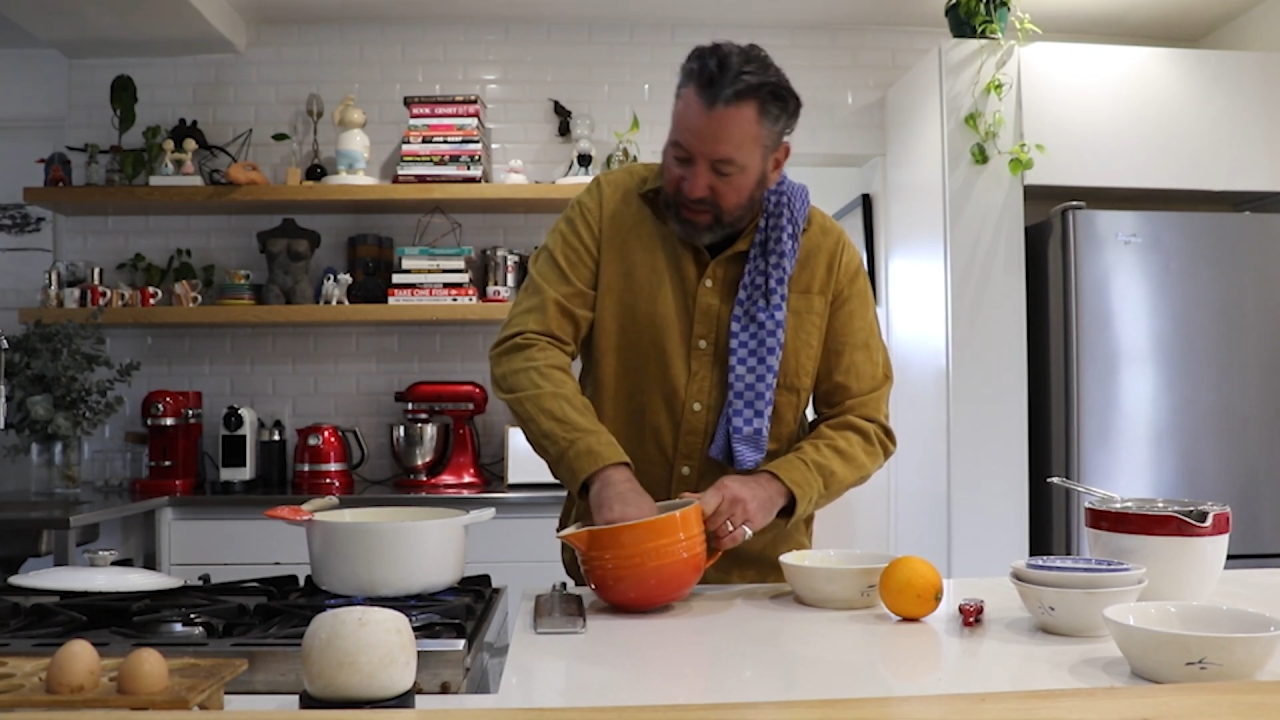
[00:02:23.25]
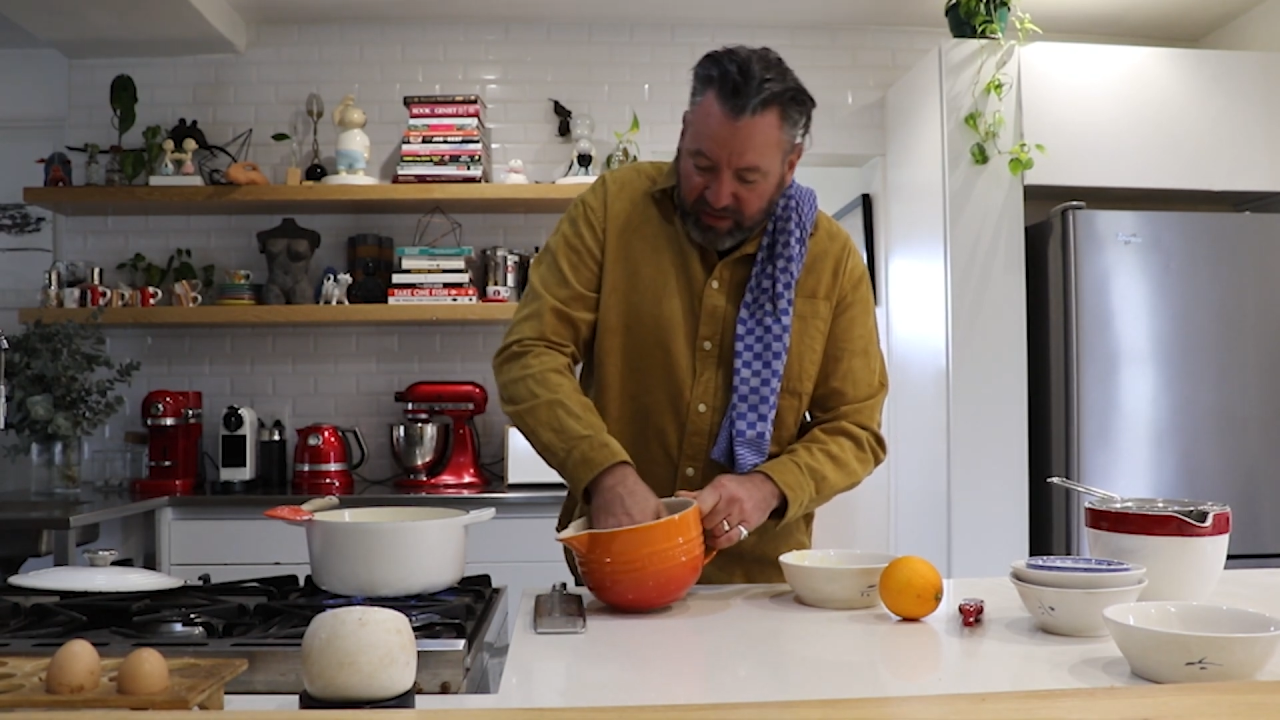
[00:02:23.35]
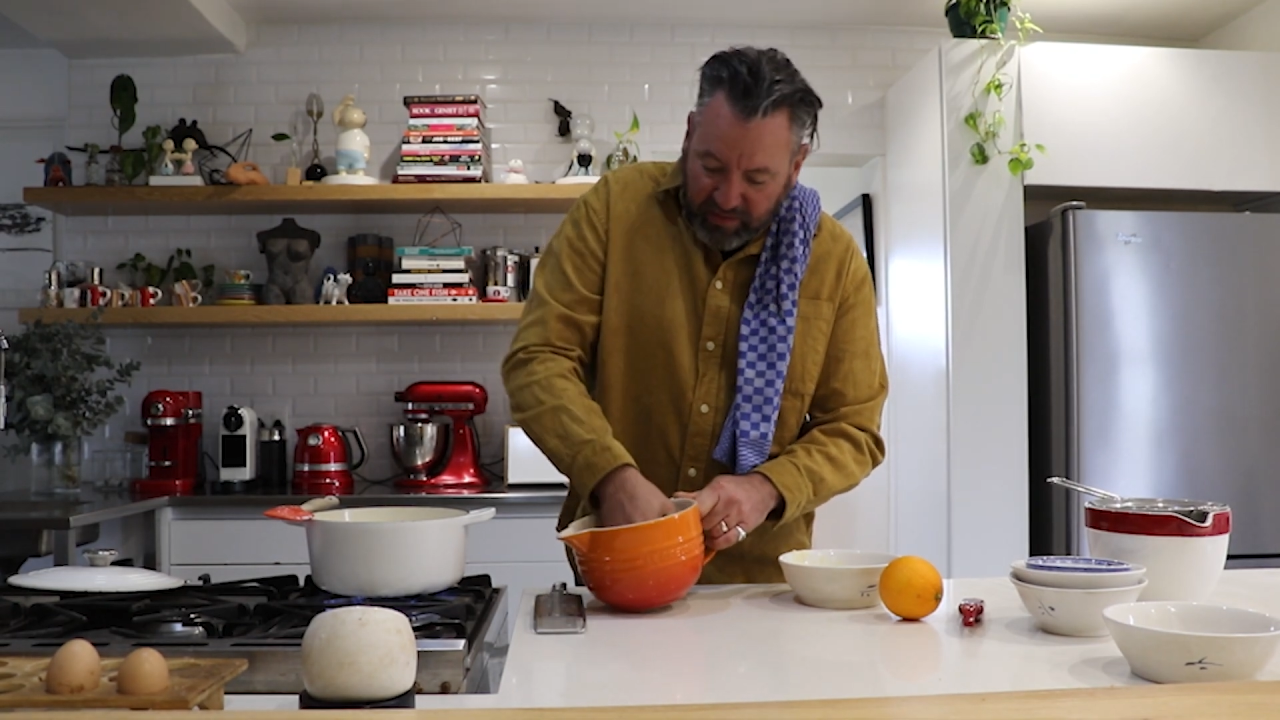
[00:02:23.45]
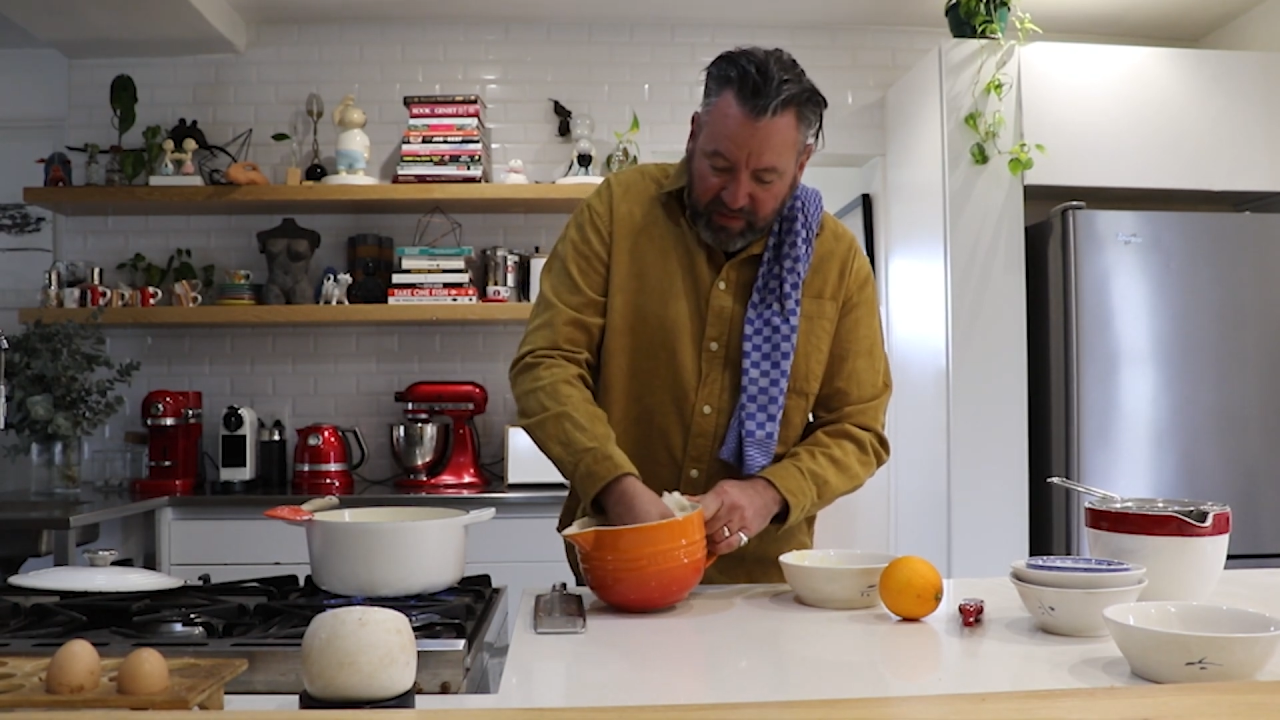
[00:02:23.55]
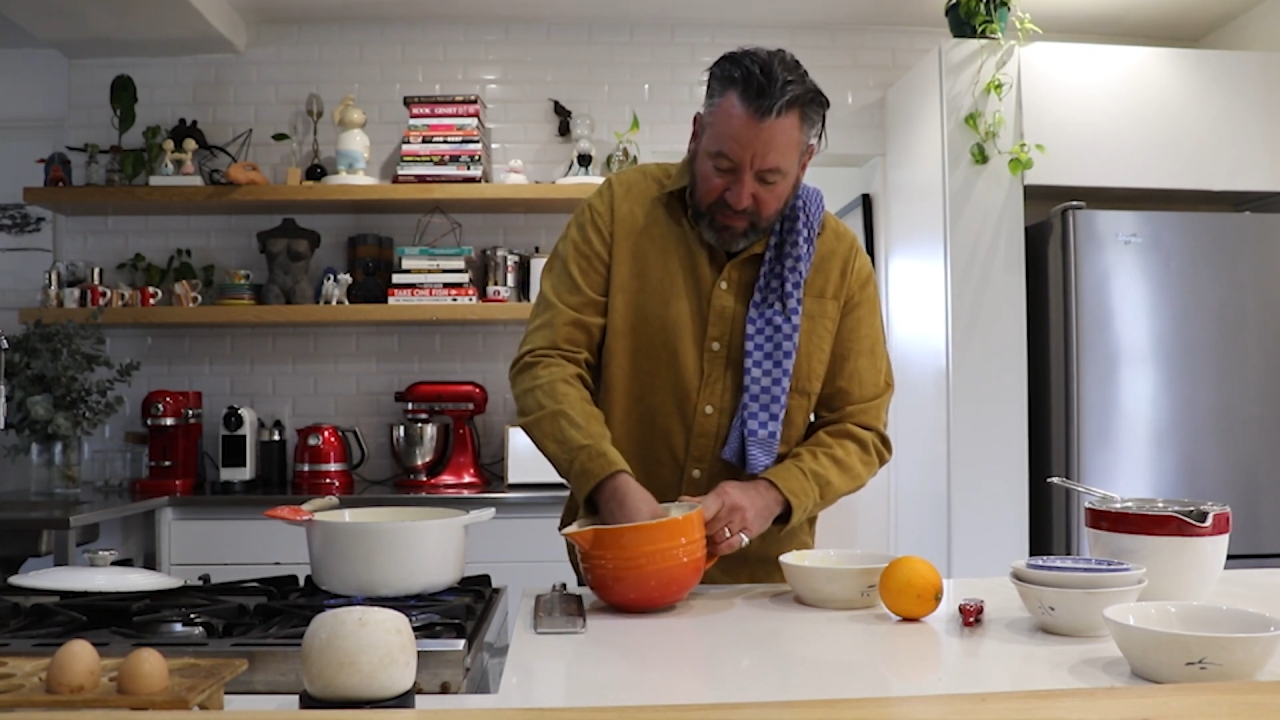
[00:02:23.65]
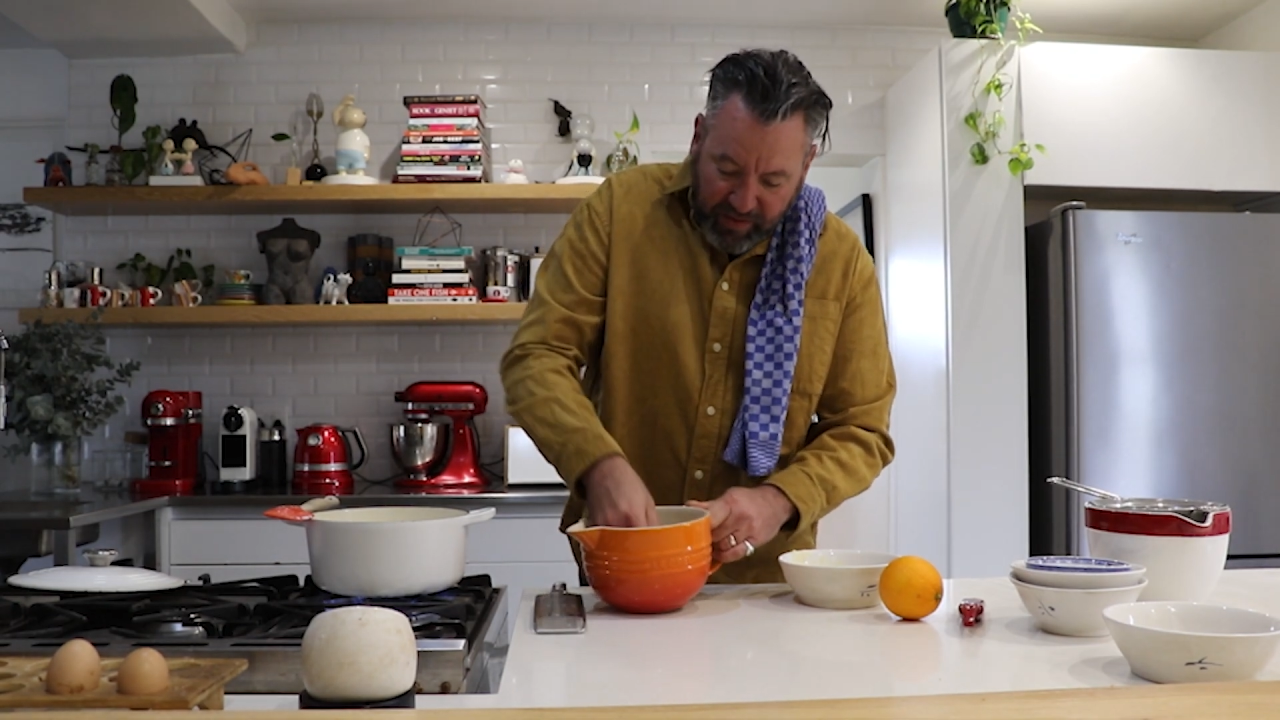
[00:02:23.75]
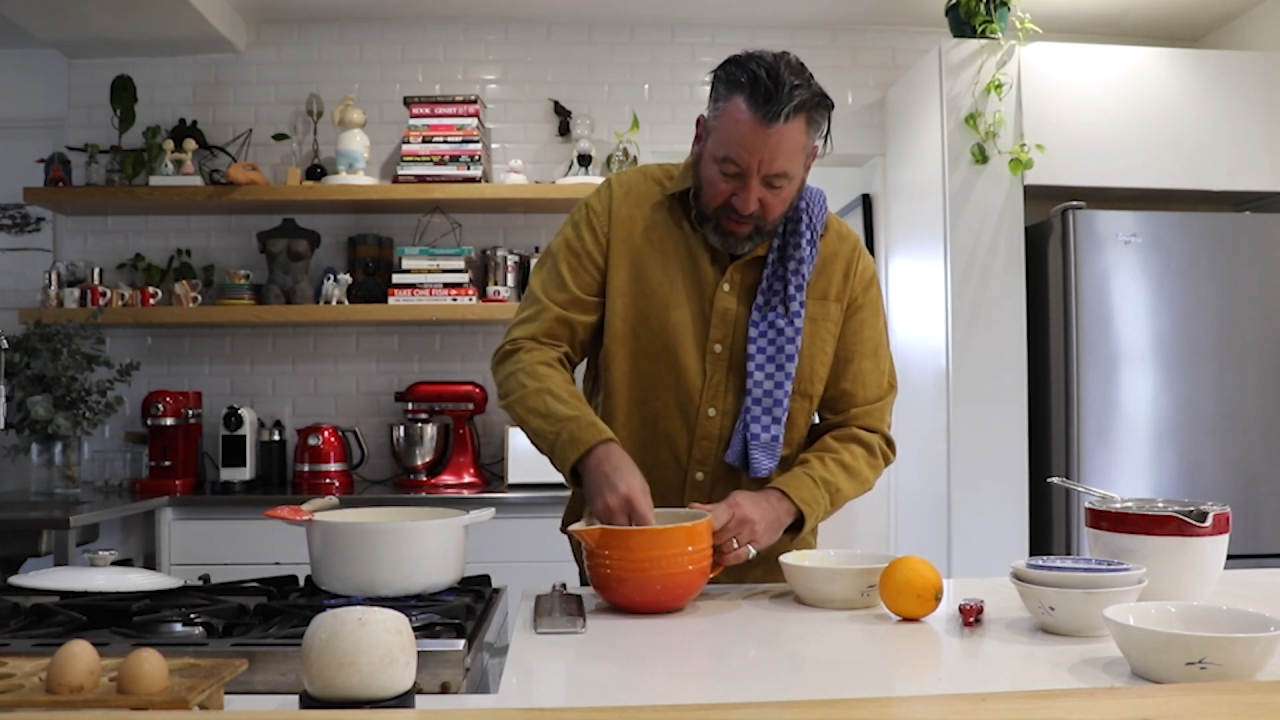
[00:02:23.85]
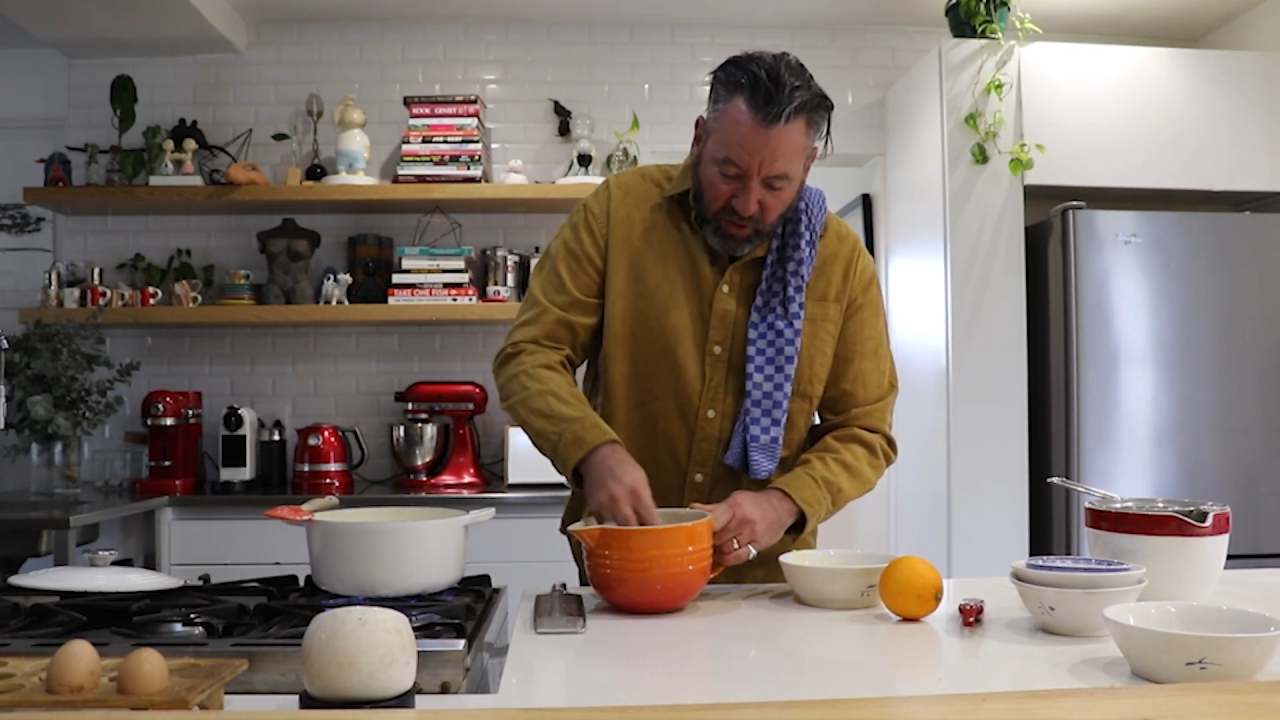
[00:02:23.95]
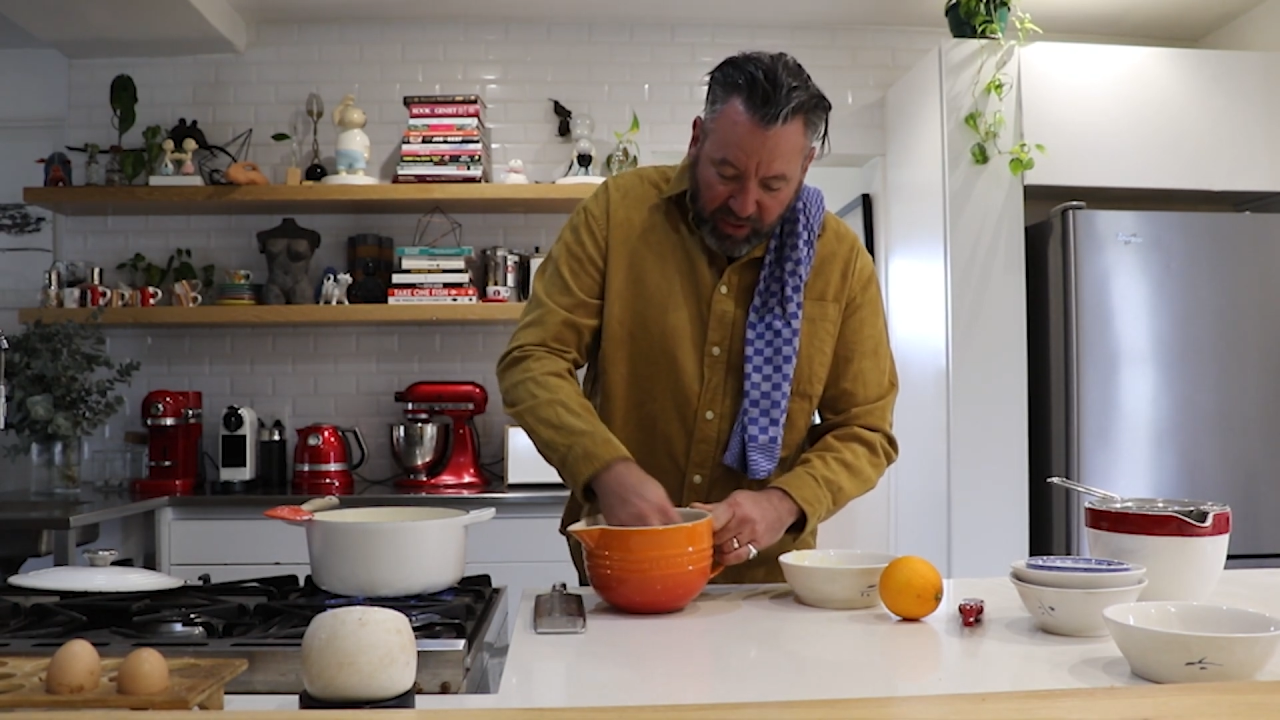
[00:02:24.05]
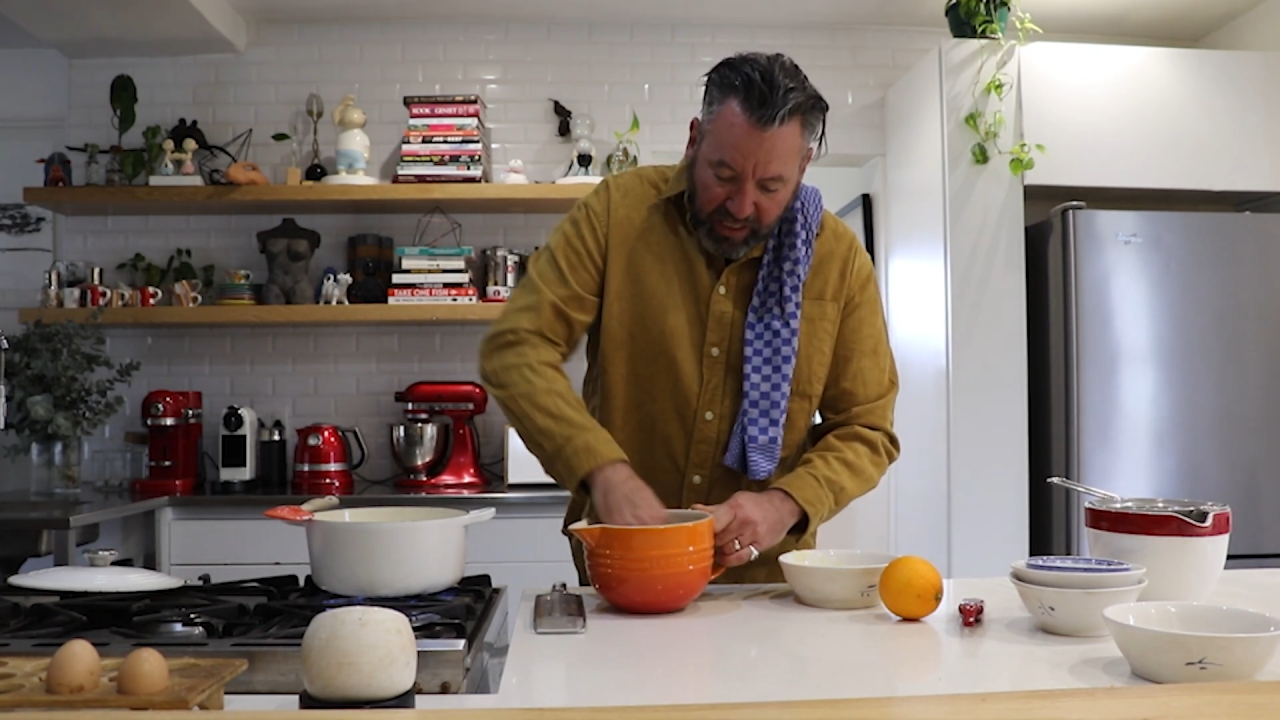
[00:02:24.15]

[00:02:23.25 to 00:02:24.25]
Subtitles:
and cook it